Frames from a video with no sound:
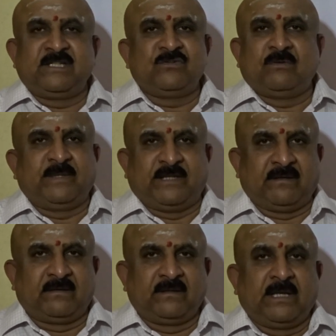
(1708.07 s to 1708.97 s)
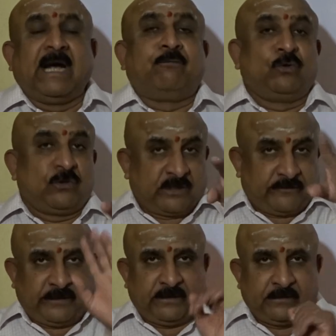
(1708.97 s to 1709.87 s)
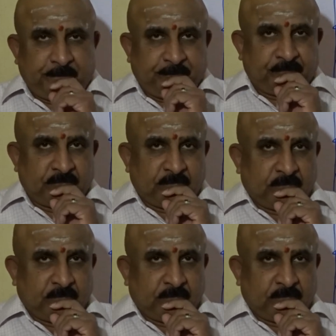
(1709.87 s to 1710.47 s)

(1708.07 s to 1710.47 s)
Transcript: All these things will be there. Photography.